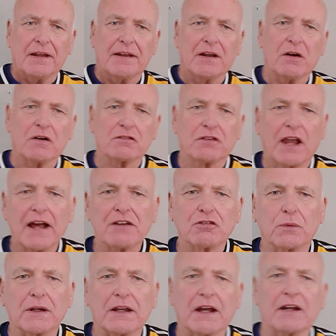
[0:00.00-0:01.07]
Now, as
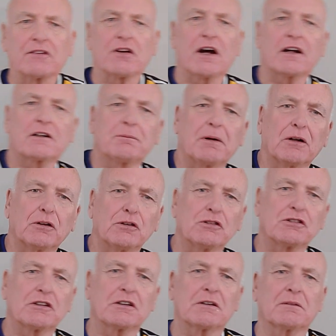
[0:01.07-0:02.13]
last week I talked about
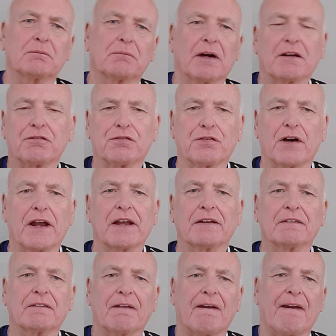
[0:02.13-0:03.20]
losing my
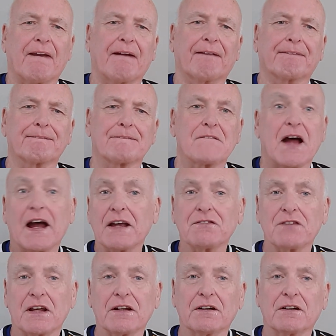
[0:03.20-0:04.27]
friend, and I
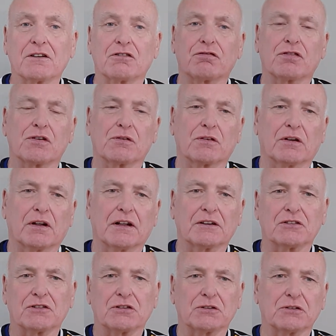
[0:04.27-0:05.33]
attended his funeral
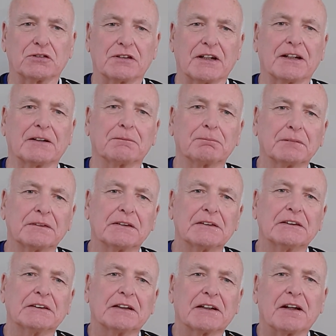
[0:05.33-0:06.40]
on Tuesday.
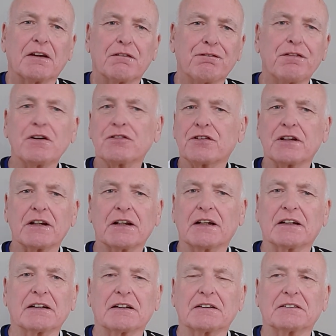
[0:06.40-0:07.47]
Now, the first thing
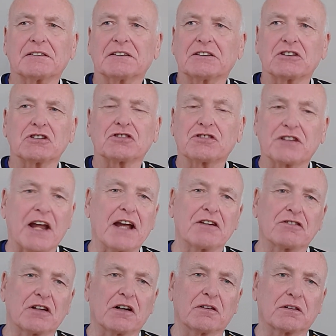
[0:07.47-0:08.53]
that just
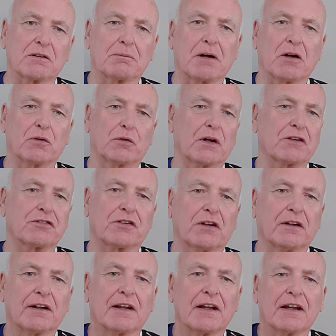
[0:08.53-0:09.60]
stands out about
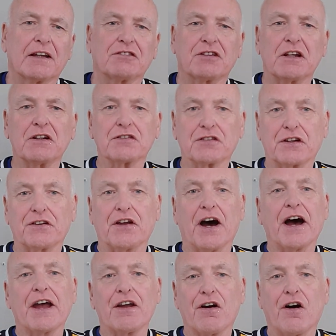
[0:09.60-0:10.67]
Russell is he is a
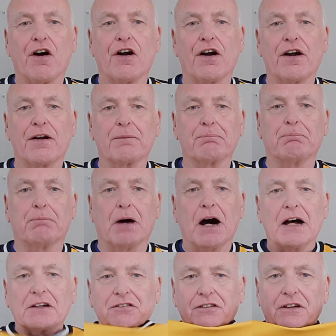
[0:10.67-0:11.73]
die-hard
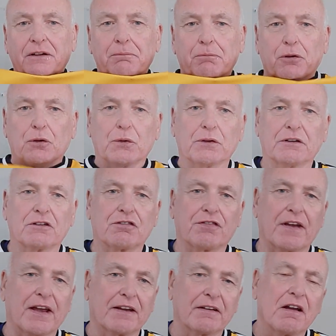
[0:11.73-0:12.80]
Boston Bruins
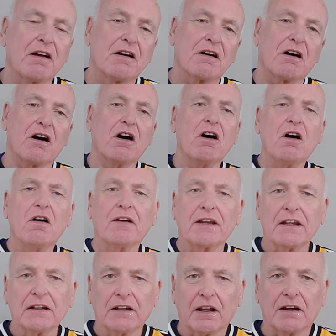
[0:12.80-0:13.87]
fan. Oh,
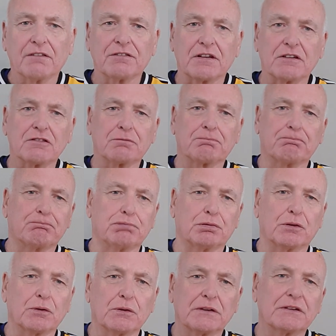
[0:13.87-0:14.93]
he loved his
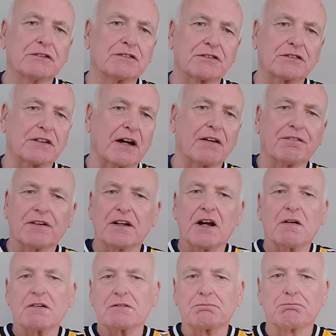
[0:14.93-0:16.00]
Bruins stuff, and he
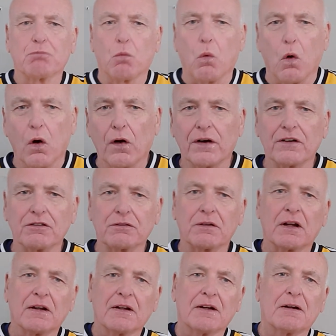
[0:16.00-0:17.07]
always wore his
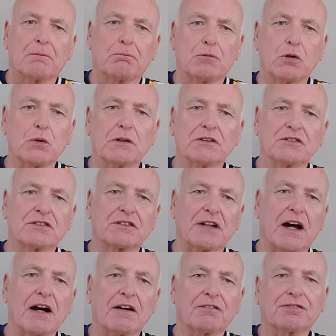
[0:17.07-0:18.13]
Bruins
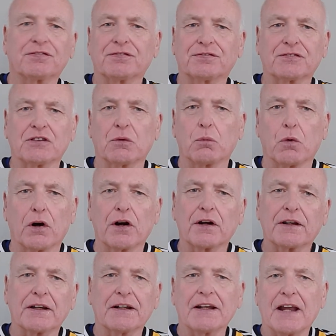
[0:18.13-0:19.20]
stuff to
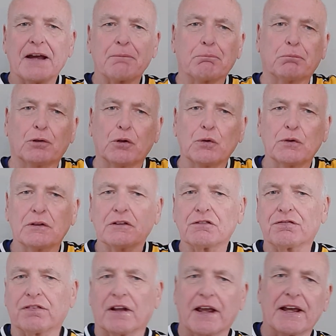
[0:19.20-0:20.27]
work, and he had Bruins
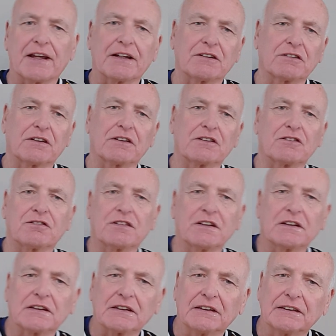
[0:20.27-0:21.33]
flags on his
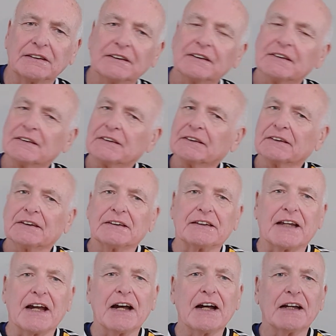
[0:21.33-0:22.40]
vehicle.
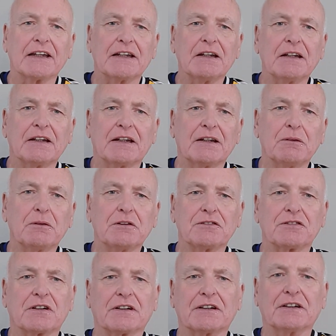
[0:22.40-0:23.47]
Yeah, he
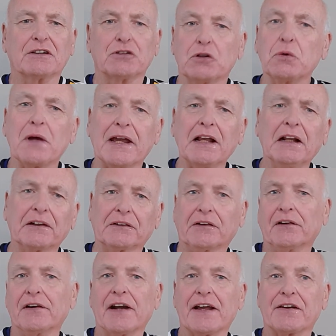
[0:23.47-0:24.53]
was a New
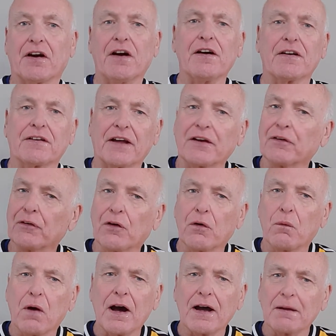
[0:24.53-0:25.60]
Englander at heart. I don't know
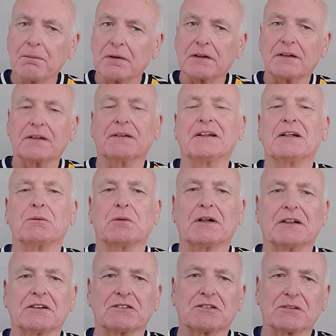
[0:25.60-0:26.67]
why, but he
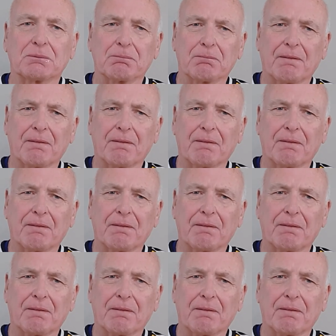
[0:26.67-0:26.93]
was.